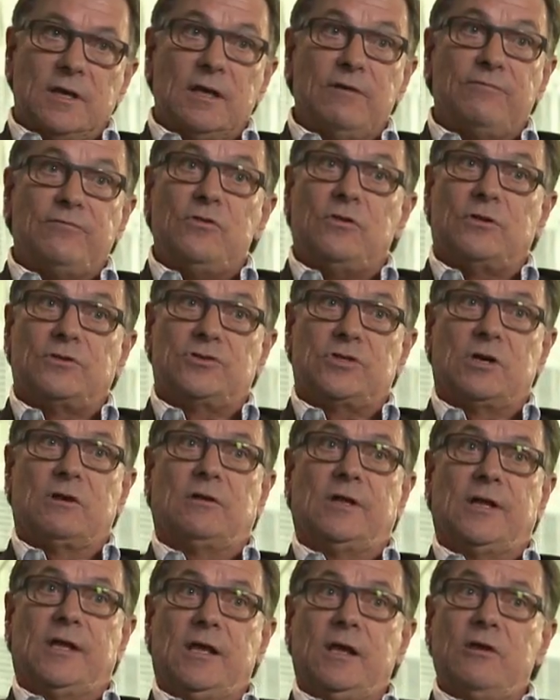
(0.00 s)
if not
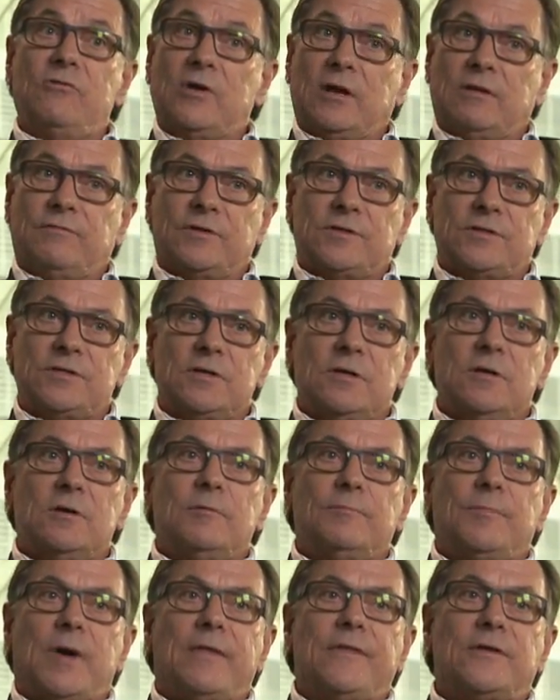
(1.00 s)
totally irrelevant,
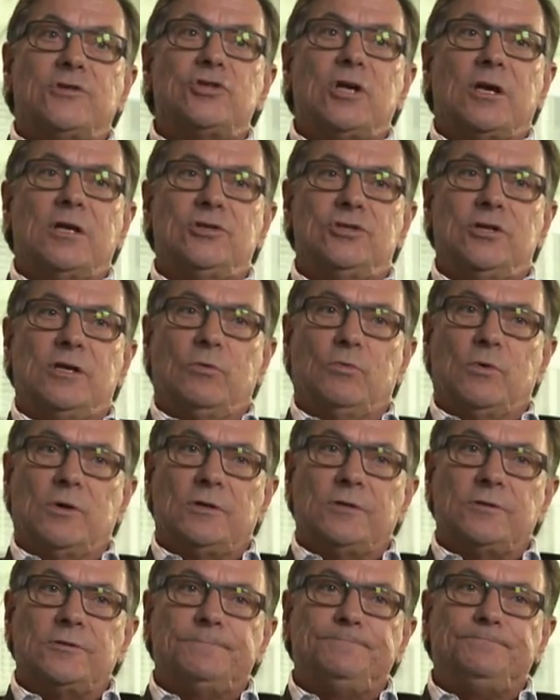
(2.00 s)
by the changing
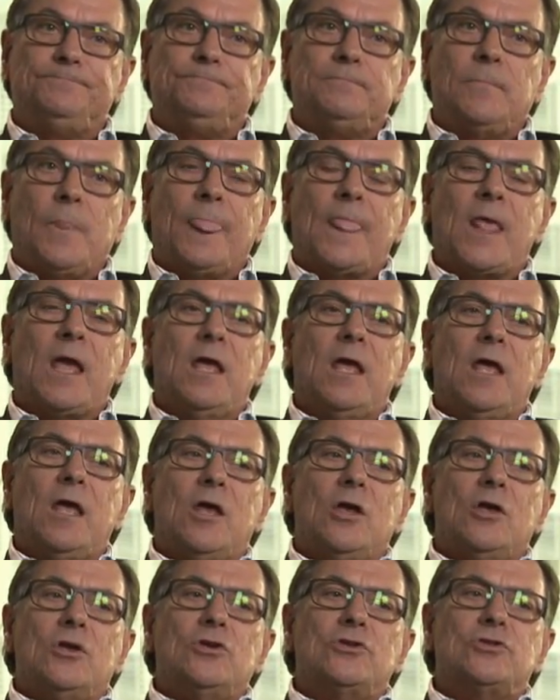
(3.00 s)
world.
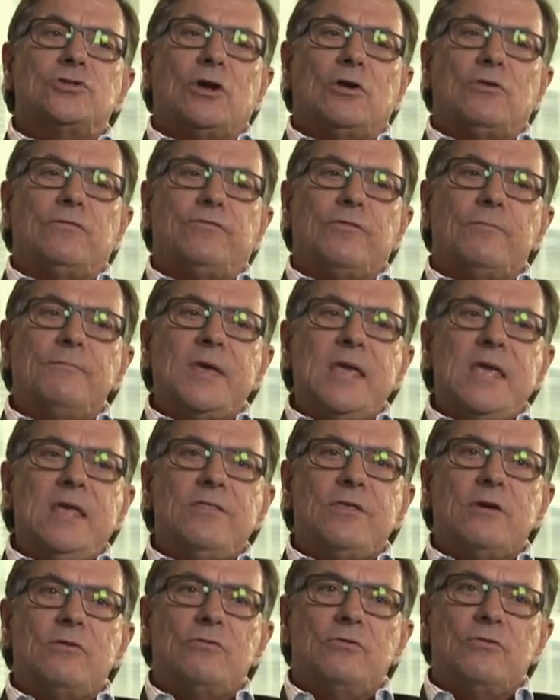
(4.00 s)
So for me,
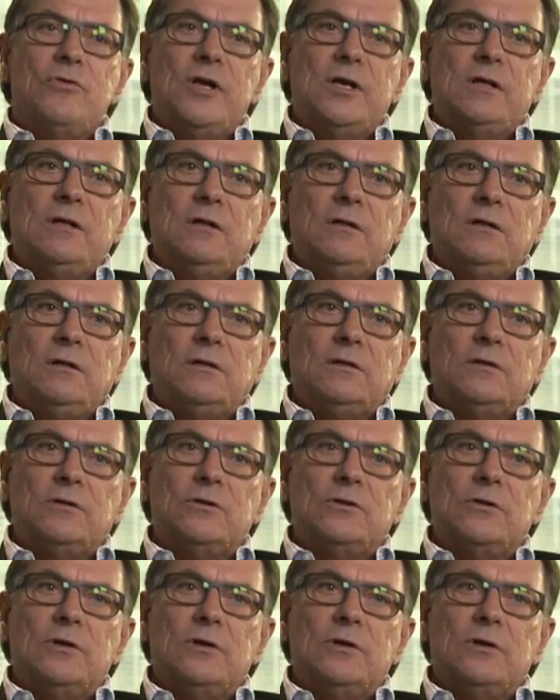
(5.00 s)
the real